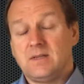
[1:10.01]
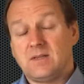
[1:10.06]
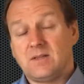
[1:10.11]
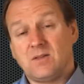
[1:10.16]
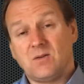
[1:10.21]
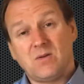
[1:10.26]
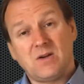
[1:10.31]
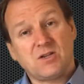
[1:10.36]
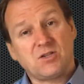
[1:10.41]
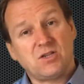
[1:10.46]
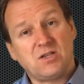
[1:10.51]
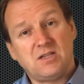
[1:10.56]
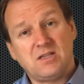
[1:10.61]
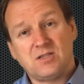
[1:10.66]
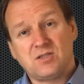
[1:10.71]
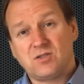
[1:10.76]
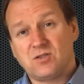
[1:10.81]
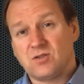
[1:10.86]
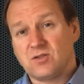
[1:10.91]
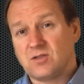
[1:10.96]
Though actually
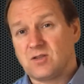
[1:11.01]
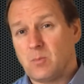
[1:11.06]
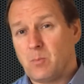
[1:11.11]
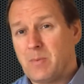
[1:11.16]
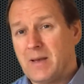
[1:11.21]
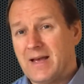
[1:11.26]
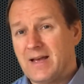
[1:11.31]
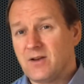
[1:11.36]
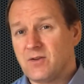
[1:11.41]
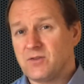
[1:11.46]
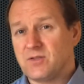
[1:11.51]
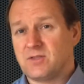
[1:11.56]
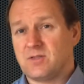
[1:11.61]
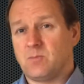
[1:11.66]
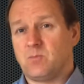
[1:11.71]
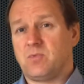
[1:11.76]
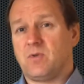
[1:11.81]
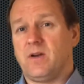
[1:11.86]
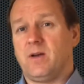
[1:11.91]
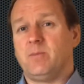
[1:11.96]
this just compounds the
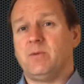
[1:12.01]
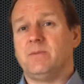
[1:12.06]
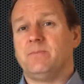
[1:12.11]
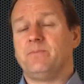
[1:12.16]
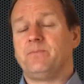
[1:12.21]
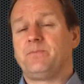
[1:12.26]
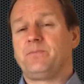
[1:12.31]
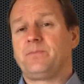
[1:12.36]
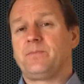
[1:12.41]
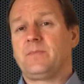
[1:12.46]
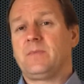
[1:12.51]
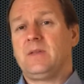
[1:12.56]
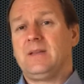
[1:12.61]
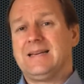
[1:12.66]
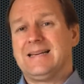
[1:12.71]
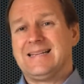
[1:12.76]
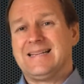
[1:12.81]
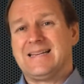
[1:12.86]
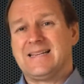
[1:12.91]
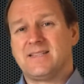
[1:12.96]
problem
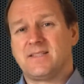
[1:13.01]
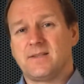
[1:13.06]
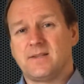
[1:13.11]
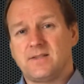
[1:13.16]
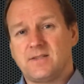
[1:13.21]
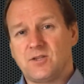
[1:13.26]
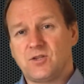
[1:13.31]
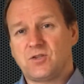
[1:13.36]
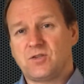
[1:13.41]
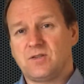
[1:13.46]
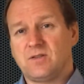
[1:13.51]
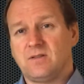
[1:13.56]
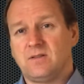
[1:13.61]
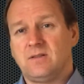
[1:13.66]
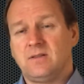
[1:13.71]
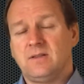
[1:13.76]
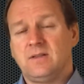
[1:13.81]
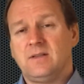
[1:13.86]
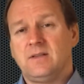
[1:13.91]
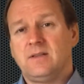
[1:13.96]
and adds
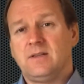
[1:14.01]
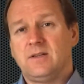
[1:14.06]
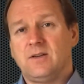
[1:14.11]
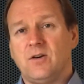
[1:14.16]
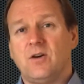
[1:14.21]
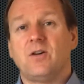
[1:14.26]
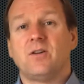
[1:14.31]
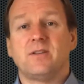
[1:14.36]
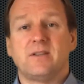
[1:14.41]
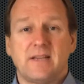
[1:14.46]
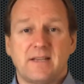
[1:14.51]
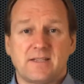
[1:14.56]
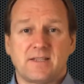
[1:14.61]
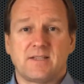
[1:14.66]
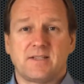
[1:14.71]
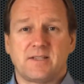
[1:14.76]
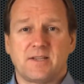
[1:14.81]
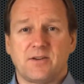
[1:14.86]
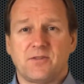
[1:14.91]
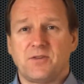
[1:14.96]
additional
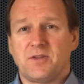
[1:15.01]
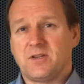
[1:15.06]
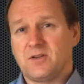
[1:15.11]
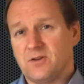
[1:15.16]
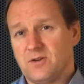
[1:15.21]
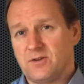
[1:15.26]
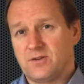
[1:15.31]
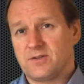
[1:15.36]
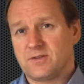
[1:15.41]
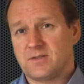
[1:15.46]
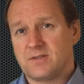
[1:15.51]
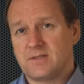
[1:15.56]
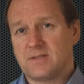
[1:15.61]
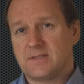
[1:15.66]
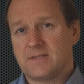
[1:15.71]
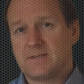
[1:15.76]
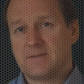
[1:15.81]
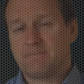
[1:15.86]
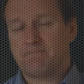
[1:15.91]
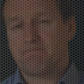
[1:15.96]
unnecessary
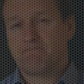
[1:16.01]
costs.